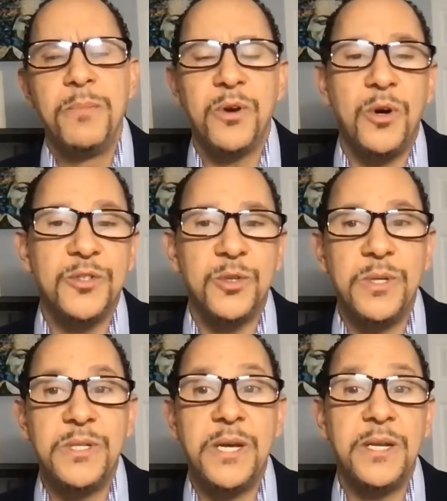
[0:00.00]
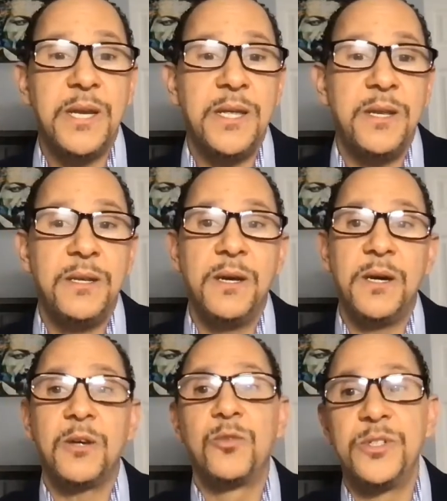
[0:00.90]
but also a dedicated
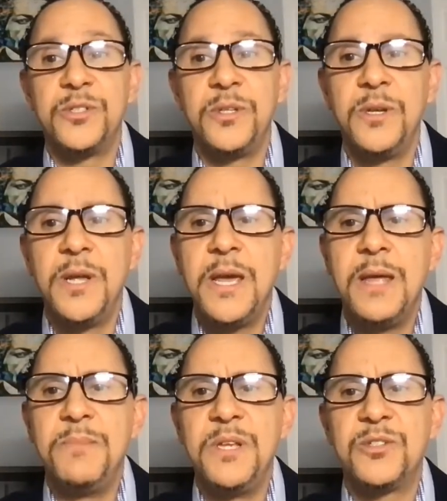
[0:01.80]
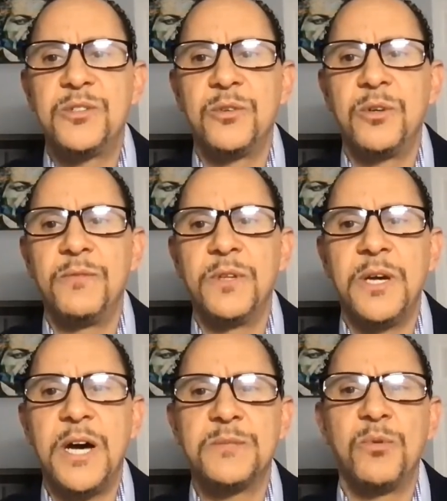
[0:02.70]
Christian and minister of the
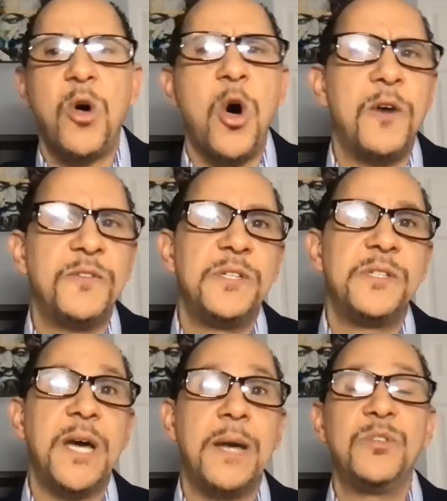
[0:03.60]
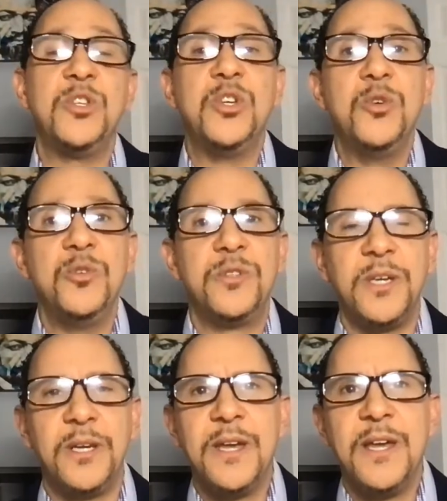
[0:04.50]
gospel, oftentimes
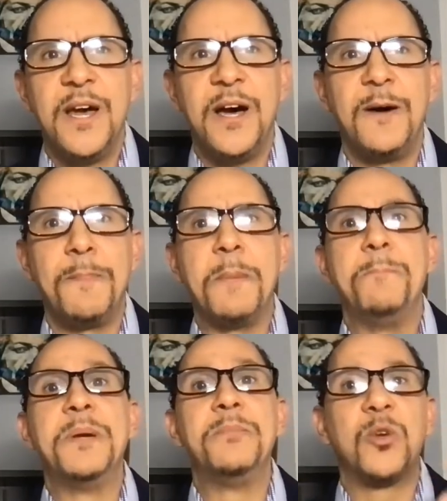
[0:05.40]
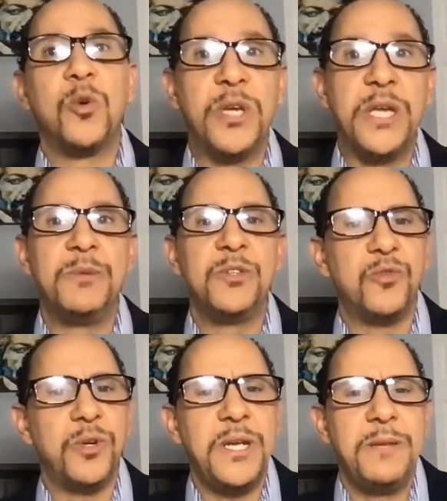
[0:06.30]
using the biblical
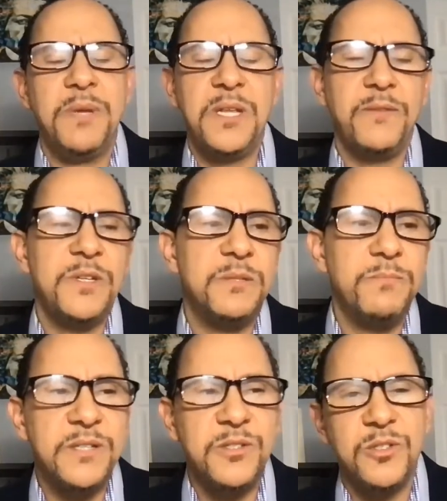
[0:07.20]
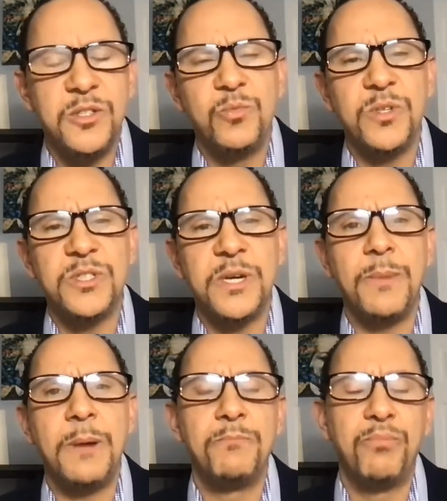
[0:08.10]
imagery in many of his messages, which
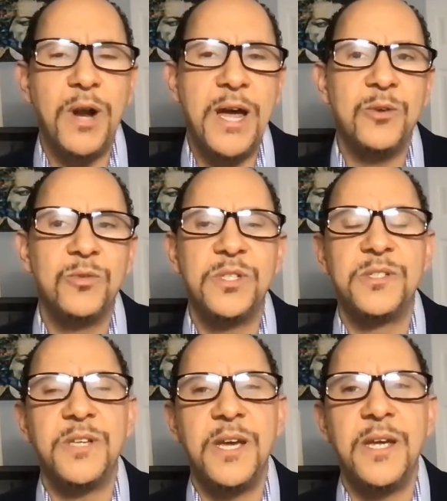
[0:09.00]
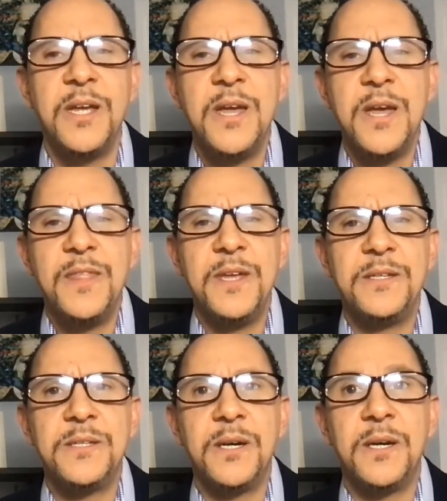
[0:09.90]
I'm proud to say
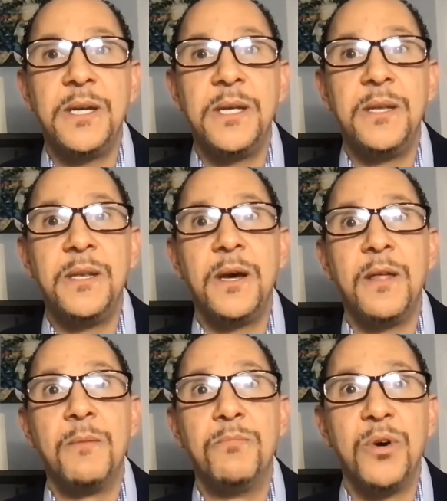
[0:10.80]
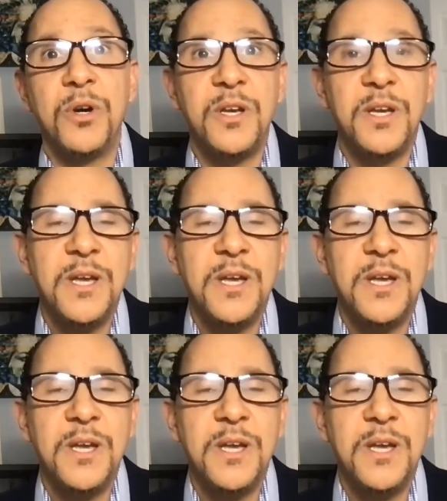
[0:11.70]
that in the book